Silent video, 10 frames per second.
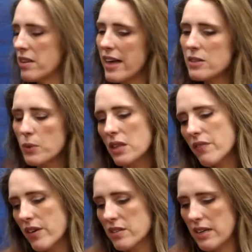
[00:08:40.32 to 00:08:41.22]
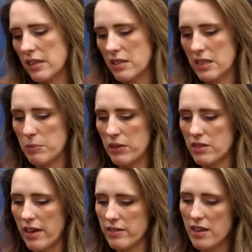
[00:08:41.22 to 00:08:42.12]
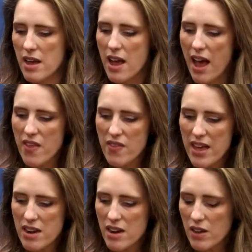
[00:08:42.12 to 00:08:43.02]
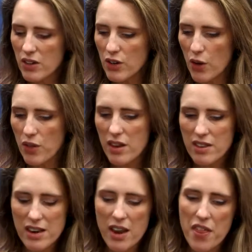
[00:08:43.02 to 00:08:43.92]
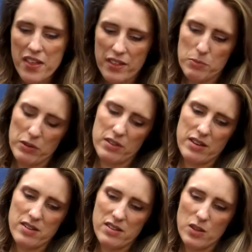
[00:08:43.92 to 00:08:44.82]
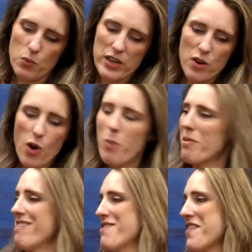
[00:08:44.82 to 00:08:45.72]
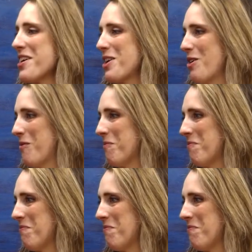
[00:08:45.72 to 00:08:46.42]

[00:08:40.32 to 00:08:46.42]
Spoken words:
So that's one of the first things that this book says. And then, another thing this book says is that we don't operate in a vacuum.